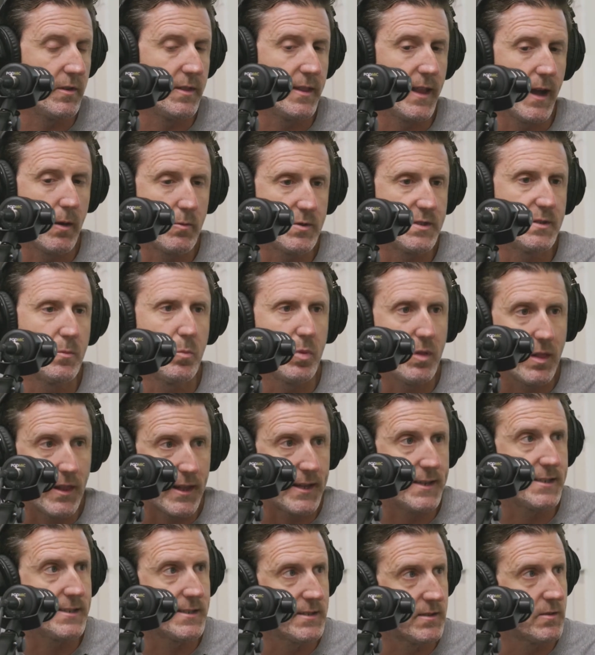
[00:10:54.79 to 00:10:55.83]
And that was the
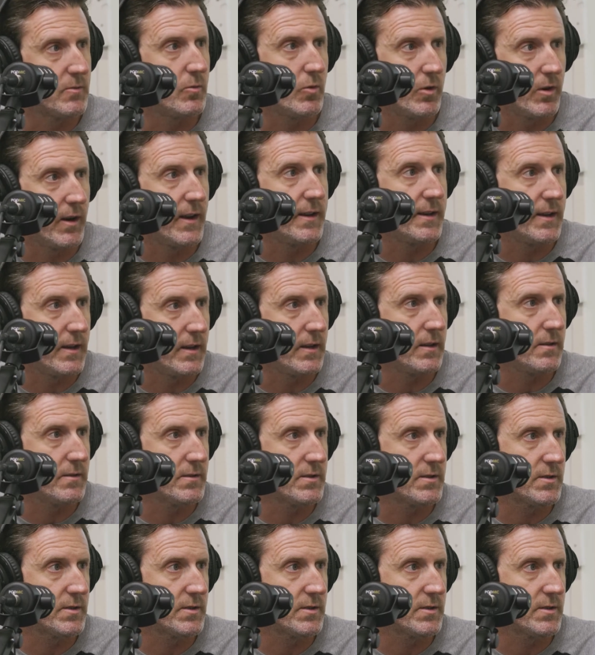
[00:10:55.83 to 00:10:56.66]
place where I did it.